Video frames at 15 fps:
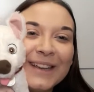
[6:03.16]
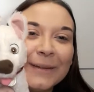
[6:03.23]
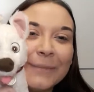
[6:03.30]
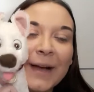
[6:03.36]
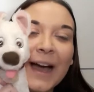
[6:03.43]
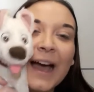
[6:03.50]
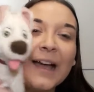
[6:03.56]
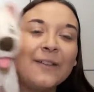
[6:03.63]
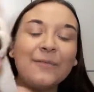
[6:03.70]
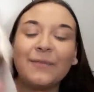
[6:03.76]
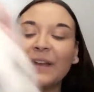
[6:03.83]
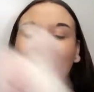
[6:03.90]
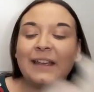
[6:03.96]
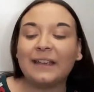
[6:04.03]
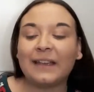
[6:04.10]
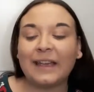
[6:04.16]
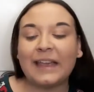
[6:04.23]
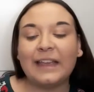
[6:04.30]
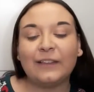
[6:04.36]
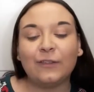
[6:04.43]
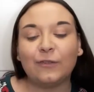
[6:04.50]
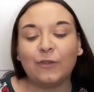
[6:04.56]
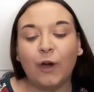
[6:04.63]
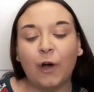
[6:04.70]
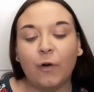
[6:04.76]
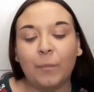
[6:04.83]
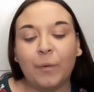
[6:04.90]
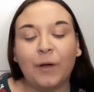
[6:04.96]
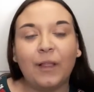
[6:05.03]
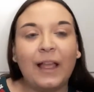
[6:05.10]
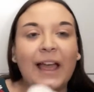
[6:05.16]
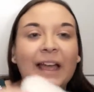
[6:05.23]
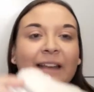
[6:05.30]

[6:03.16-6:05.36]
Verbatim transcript: him. I think he's adorable.